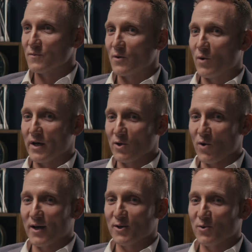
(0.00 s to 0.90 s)
Well,
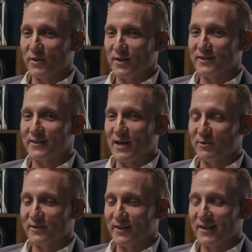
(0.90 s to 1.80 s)
I know with us that
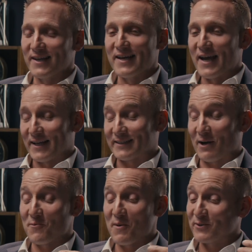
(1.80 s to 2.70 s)
was a because I
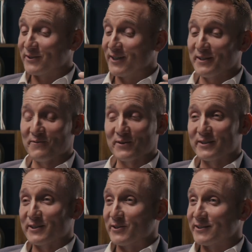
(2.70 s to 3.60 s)
remember studying for the
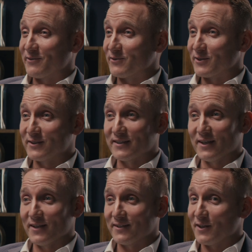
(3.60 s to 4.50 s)
Series 7
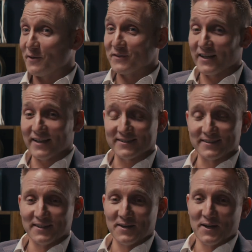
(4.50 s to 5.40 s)
tough test.
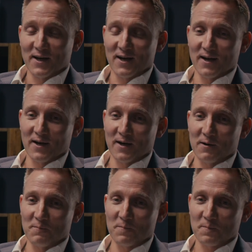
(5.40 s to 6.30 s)

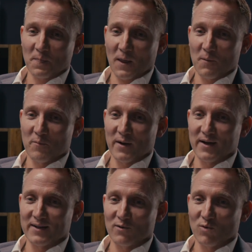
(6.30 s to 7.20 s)
Um,
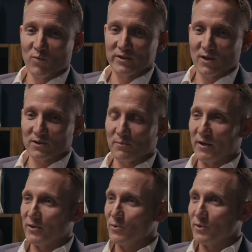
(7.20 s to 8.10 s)
but when we talked
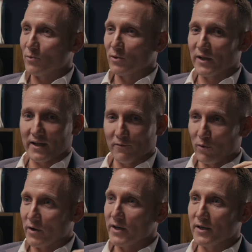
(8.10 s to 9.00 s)
about doing it, we're like, if
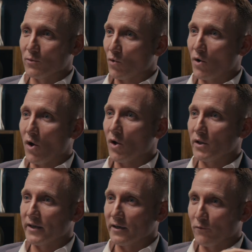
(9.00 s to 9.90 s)
we're in, we're
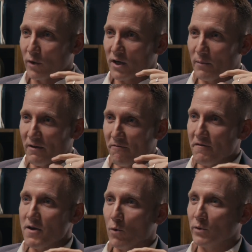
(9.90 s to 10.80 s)
all in. If we're going to be
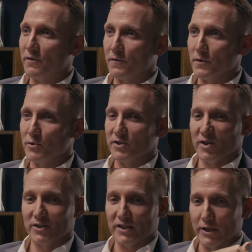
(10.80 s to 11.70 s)
fee only
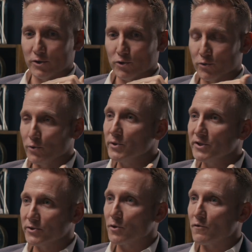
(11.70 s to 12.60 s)
fiduciaries and truly
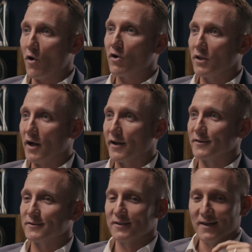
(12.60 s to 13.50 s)
serve our clients,